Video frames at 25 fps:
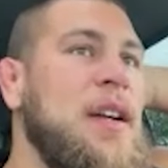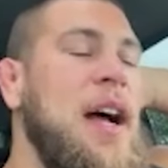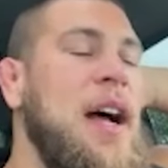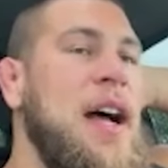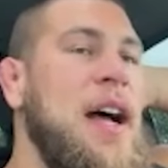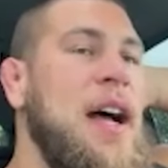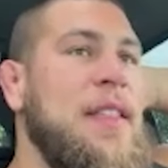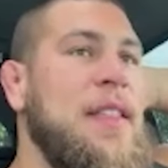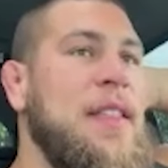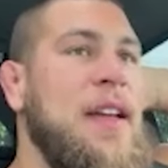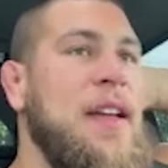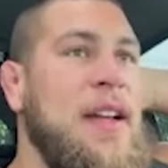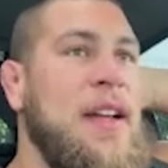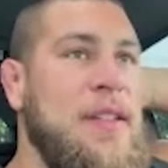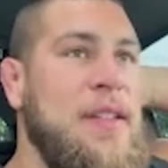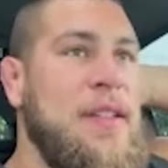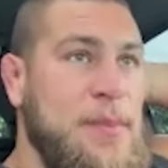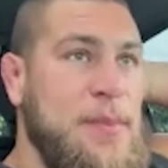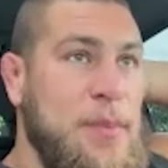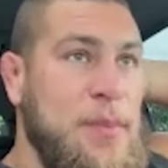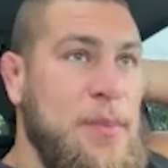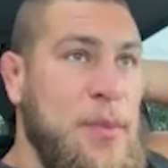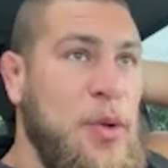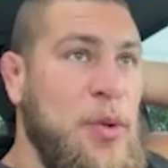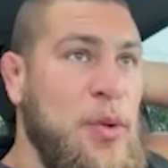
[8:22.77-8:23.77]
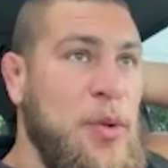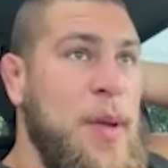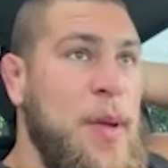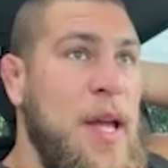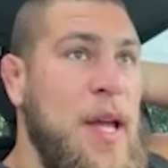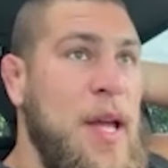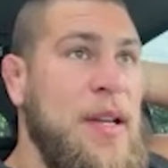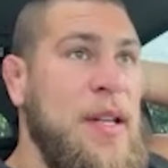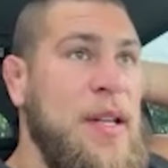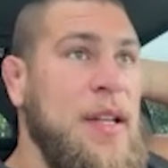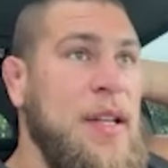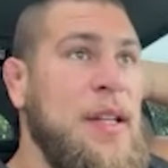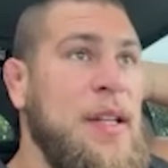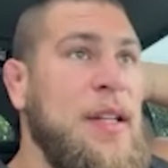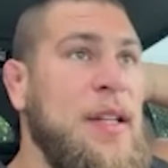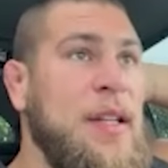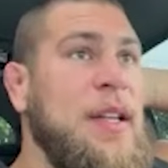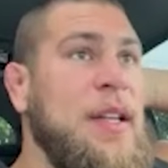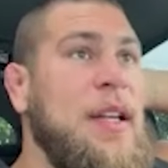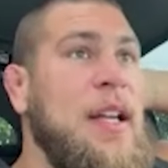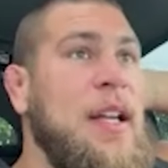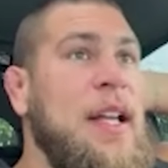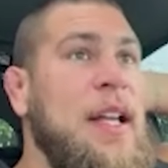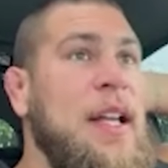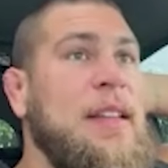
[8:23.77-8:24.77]
I had more pending.
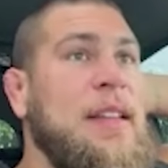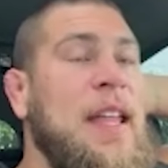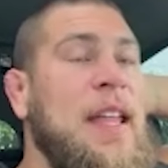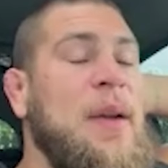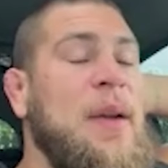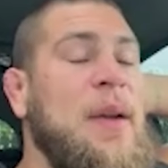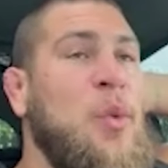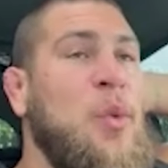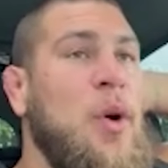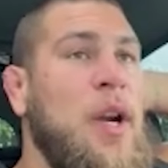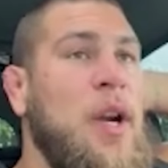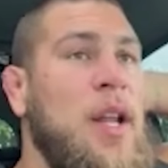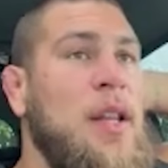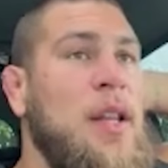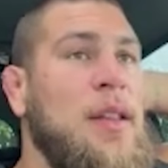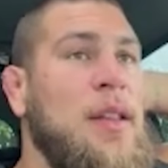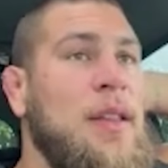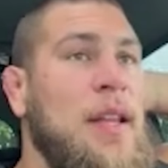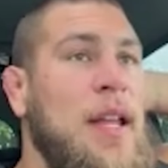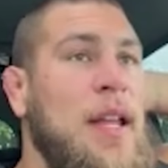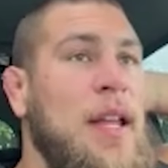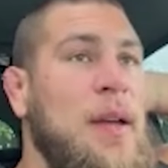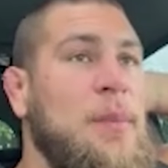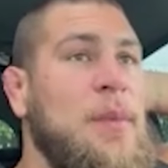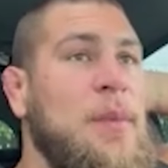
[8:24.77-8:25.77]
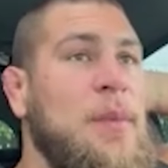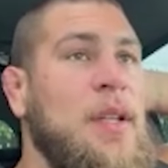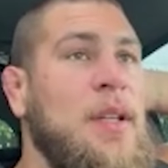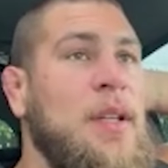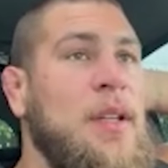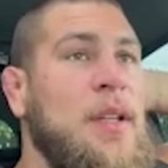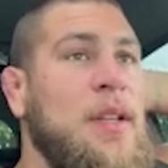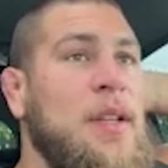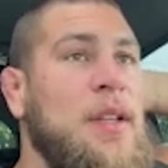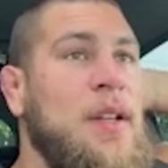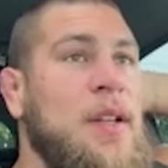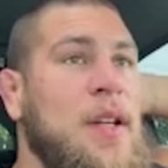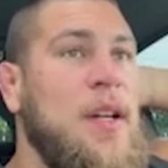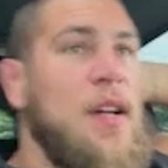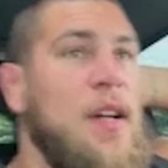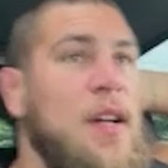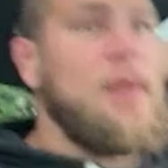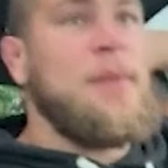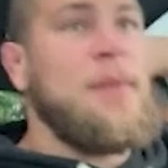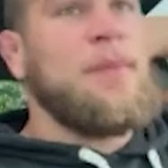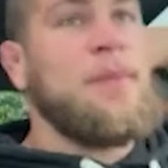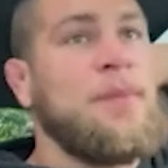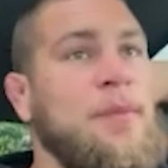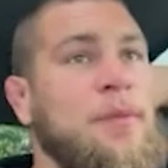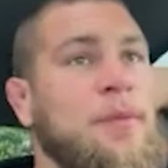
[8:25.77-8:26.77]
They wouldn't let me
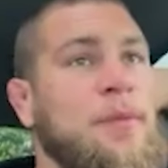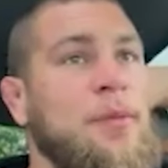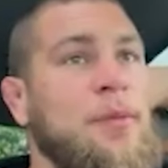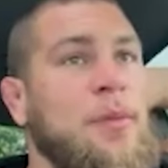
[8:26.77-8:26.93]
come